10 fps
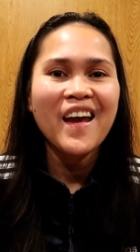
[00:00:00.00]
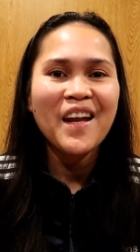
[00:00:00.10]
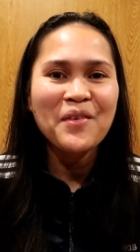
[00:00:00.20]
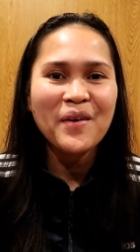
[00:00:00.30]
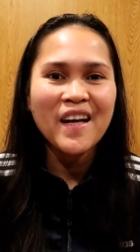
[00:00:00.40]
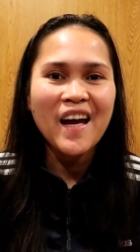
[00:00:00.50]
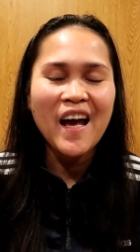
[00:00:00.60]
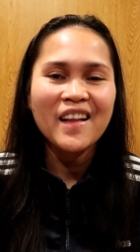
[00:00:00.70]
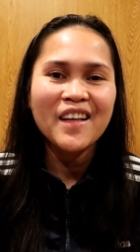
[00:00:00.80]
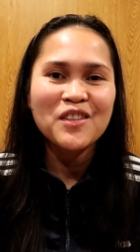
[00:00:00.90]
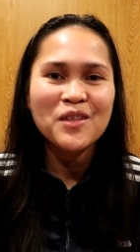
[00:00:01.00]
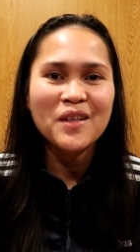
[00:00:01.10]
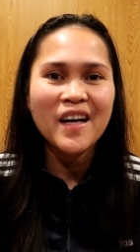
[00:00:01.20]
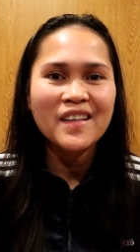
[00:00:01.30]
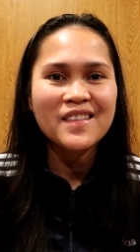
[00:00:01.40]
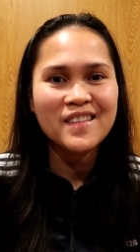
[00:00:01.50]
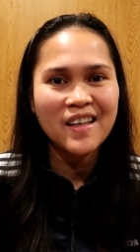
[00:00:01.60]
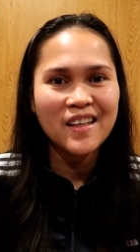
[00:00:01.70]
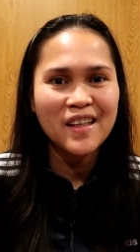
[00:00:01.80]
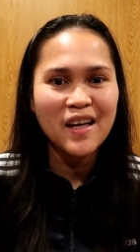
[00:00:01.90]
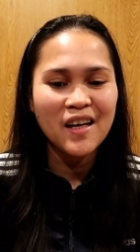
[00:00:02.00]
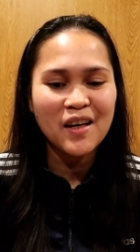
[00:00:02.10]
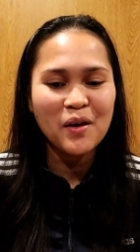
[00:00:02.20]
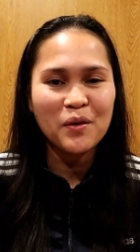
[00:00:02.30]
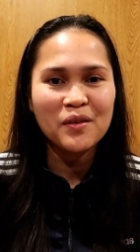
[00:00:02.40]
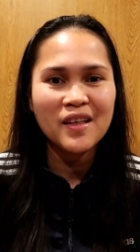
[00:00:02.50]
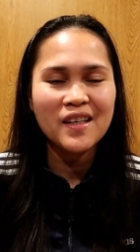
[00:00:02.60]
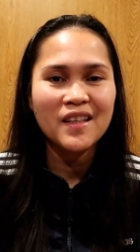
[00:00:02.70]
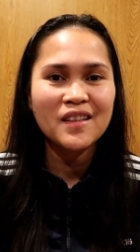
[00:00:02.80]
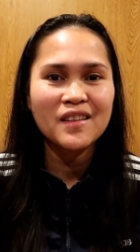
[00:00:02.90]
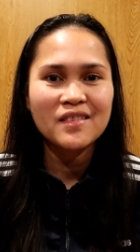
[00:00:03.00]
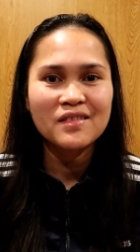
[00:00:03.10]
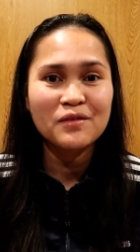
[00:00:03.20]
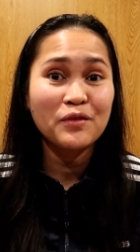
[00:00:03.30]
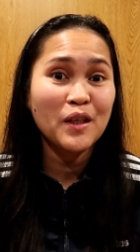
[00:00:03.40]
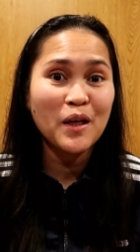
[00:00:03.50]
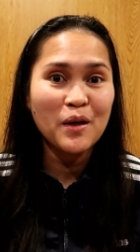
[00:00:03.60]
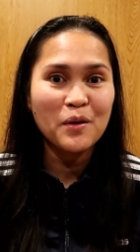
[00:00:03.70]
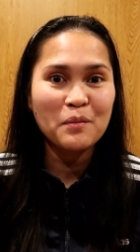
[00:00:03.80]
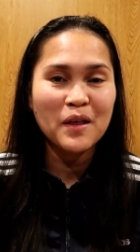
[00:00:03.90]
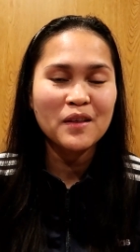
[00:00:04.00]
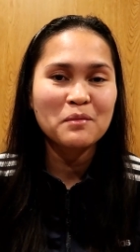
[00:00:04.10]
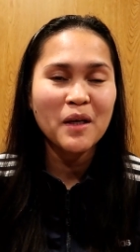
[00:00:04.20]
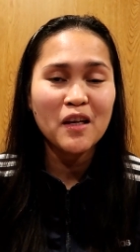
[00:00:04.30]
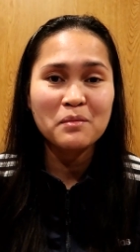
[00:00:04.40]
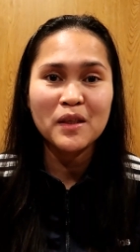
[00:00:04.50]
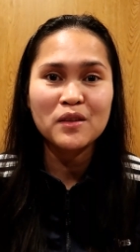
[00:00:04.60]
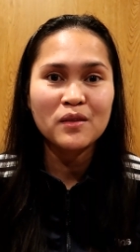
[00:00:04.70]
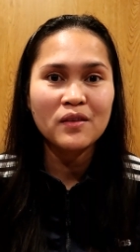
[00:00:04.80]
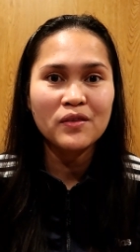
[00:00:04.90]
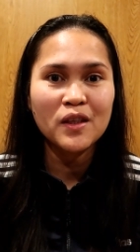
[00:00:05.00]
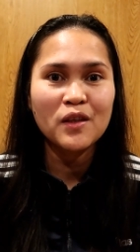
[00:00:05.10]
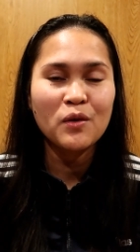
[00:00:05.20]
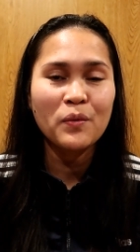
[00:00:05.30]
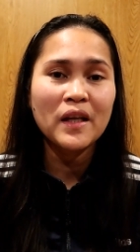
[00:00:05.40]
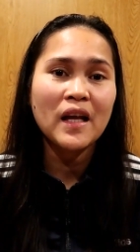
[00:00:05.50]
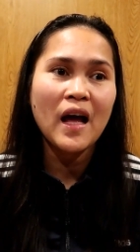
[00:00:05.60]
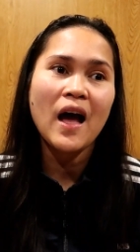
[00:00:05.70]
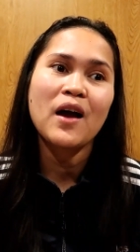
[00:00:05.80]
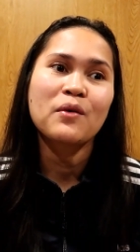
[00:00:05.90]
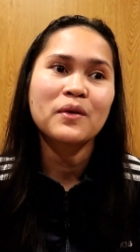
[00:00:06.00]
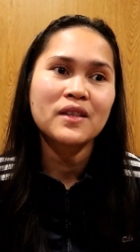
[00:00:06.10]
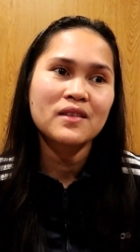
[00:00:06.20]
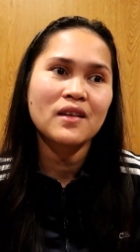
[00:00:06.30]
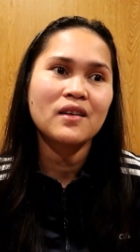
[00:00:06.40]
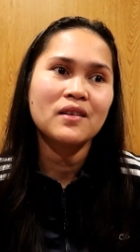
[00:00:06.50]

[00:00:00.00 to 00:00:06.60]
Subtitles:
Anyway, I'll let you guys see the oath taking video, because my husband took a video when I was